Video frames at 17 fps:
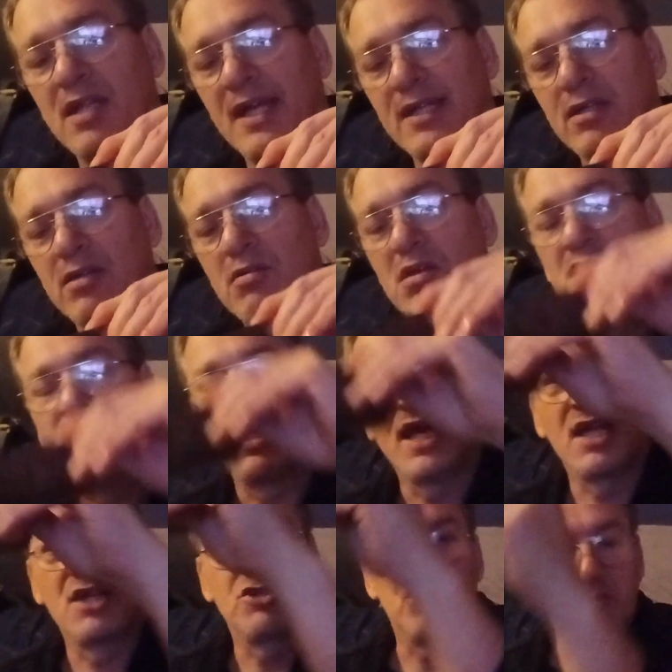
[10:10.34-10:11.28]
like
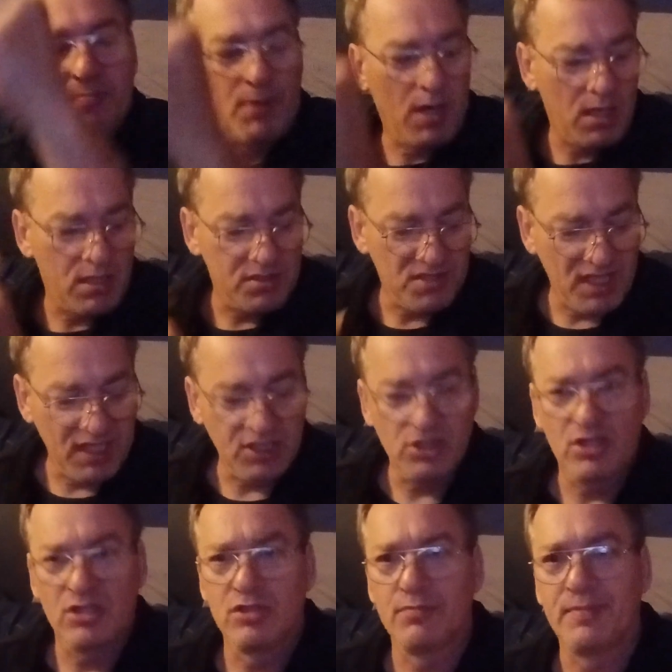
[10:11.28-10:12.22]
energy bar. It's like a
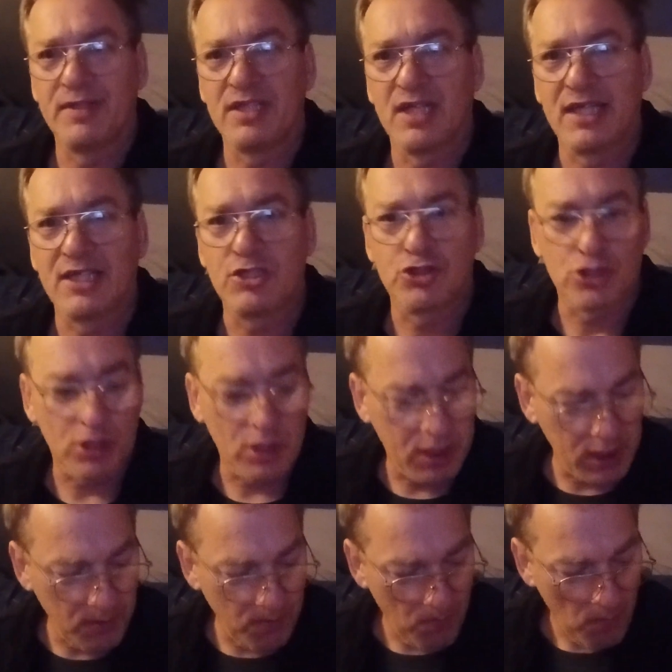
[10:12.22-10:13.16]
little bit like
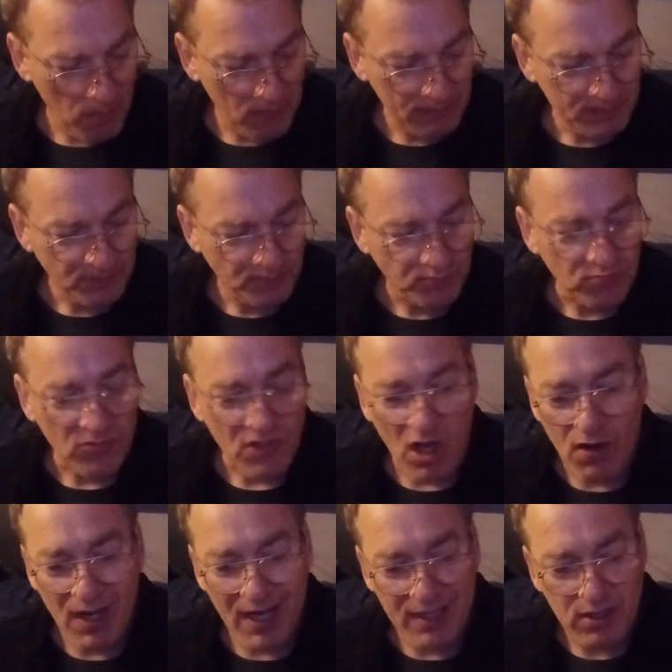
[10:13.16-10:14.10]
jerky.
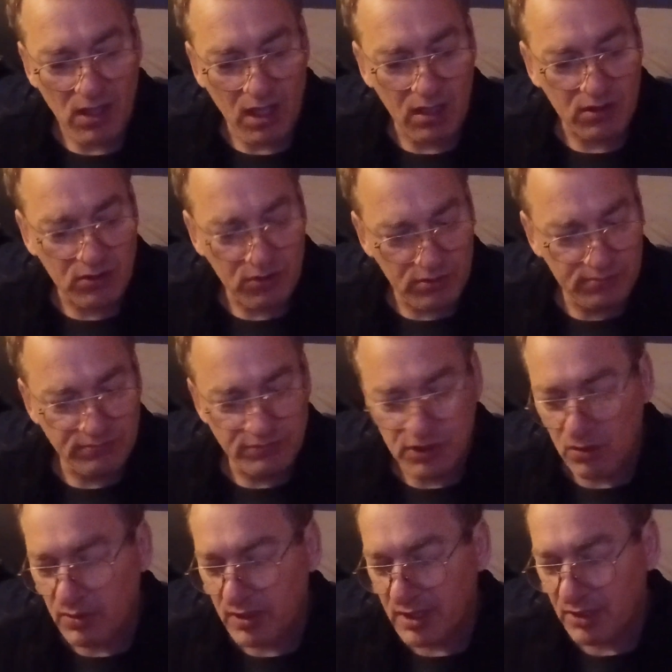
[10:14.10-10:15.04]
All right, y'all,
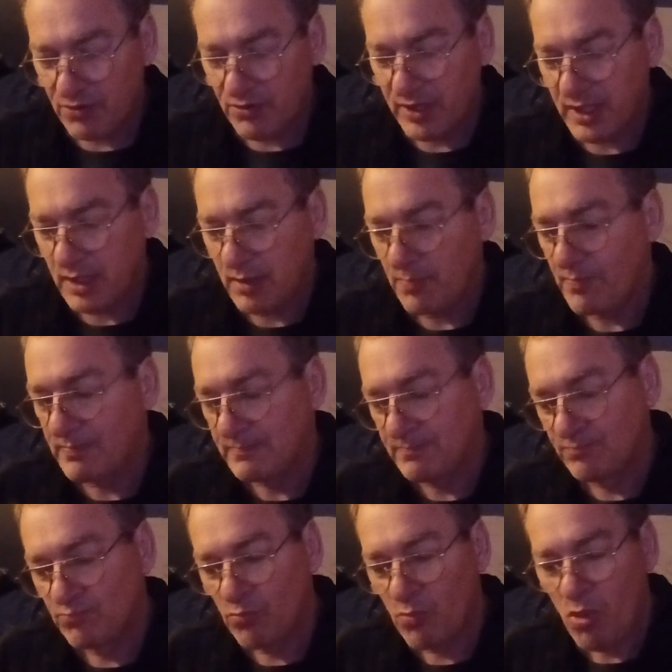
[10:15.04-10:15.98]
don't get greedy.
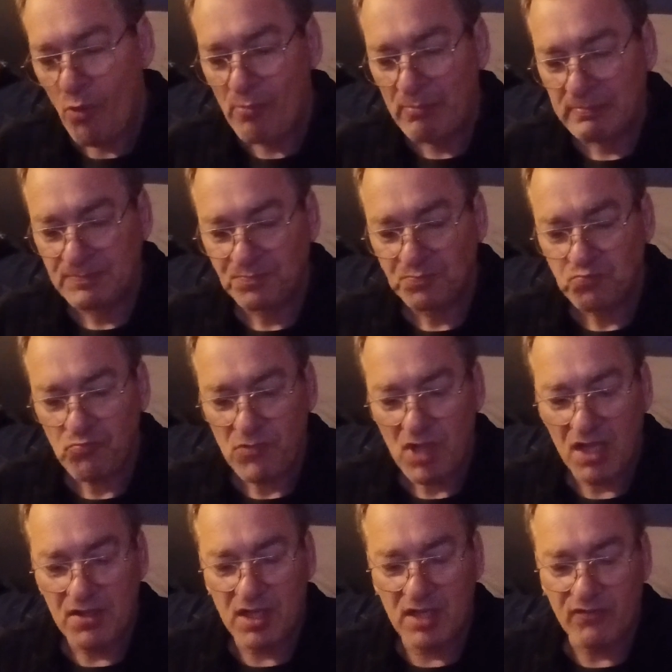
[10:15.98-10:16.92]

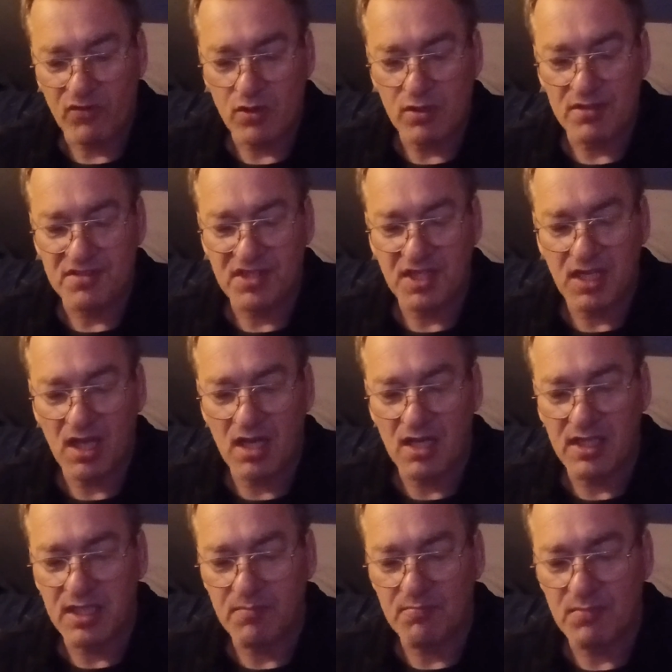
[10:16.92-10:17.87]
And then, of course, the
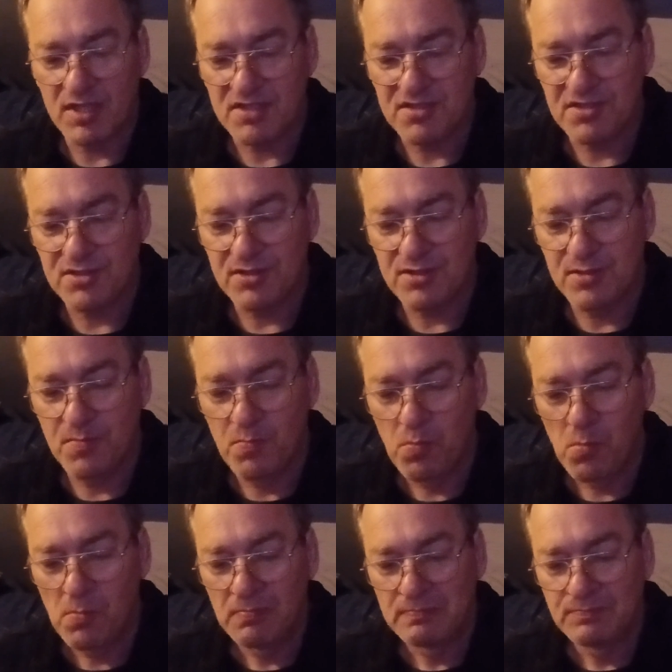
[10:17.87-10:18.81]
honey mustard
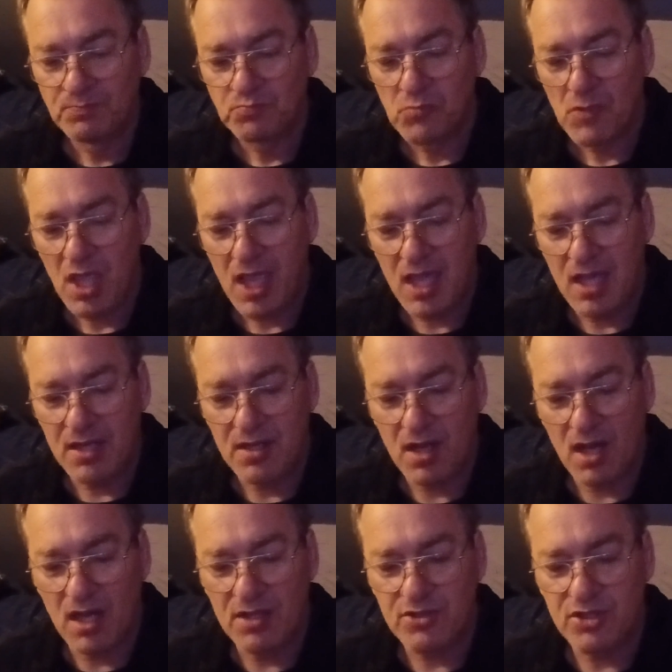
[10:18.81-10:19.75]
and
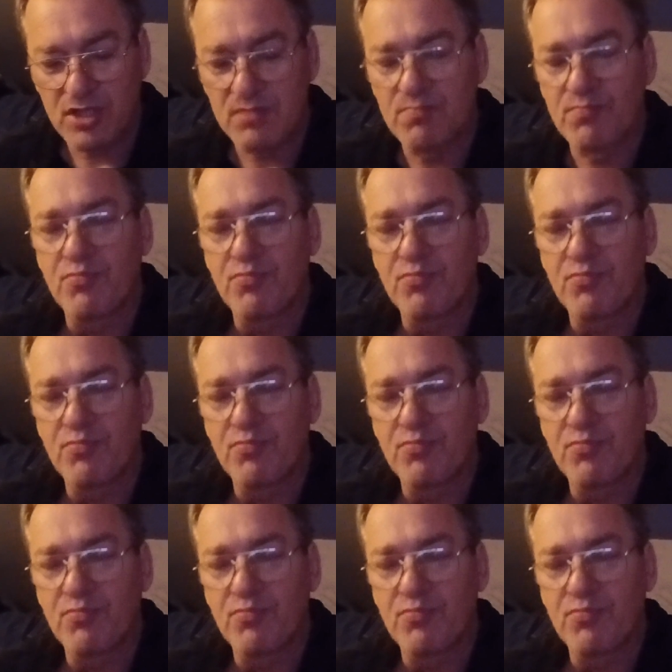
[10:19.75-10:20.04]
onion